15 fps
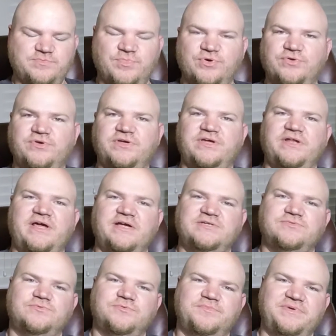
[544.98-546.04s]
brewing an
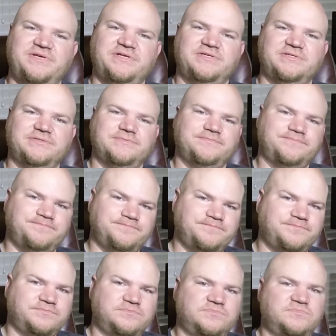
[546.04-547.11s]
actual beer,
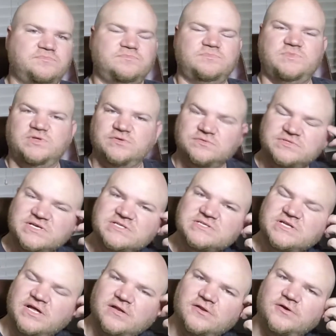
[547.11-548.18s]
you know, it takes
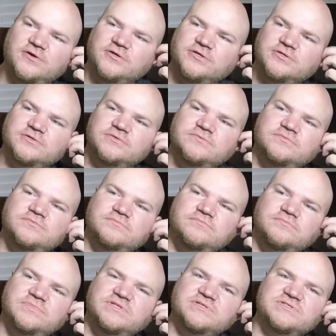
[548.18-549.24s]
a lot longer,
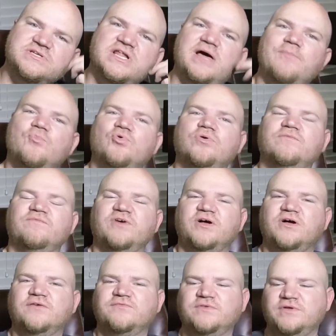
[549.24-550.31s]
but there's a lot more
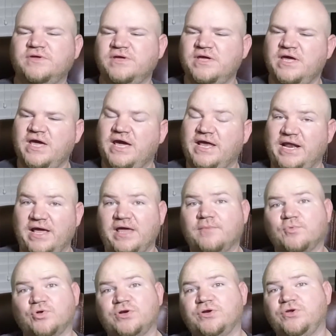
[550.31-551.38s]
involved. And I
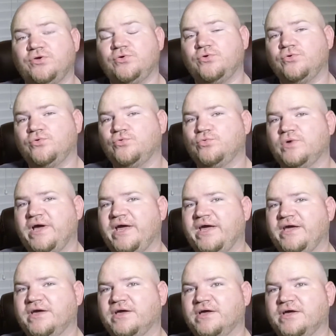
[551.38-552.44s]
am going to do
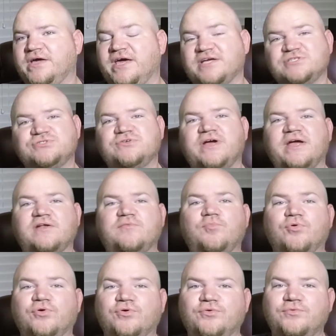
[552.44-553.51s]
a extract
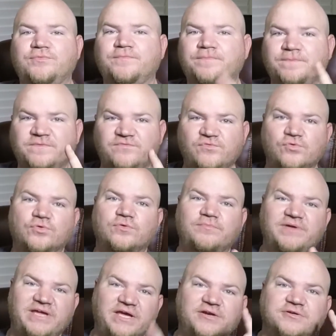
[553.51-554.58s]
brew for
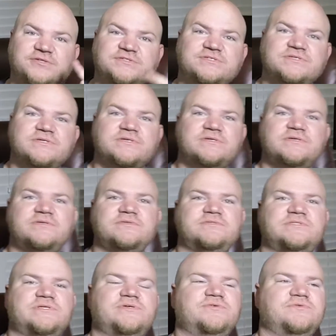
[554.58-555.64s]
beginners,
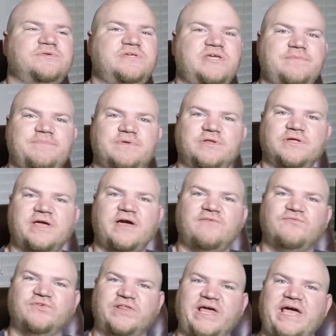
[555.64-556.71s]
so keep a
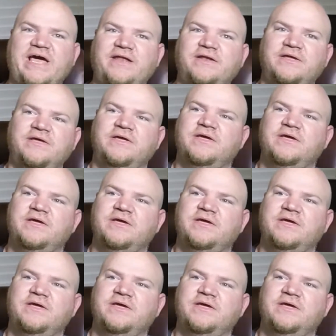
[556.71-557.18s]
lookout for that.